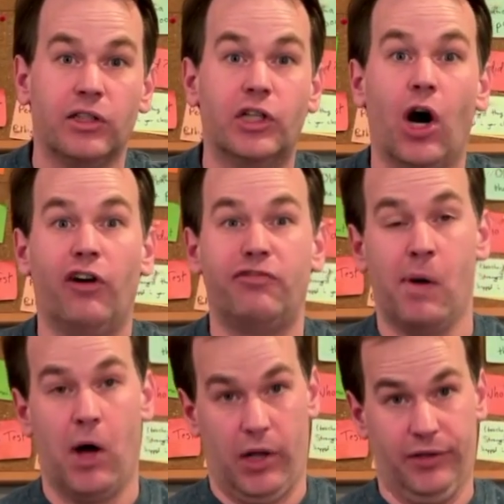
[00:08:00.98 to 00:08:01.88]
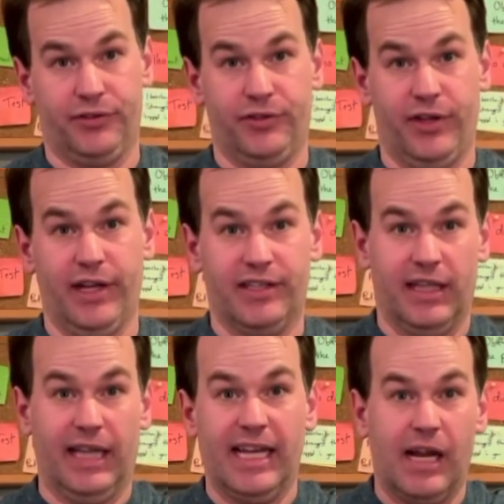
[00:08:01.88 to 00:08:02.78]
golf balls, and it
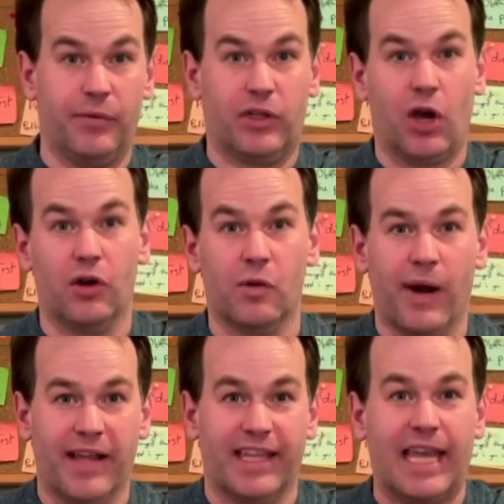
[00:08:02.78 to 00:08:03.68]
said "Late Night with Conan O'Brien."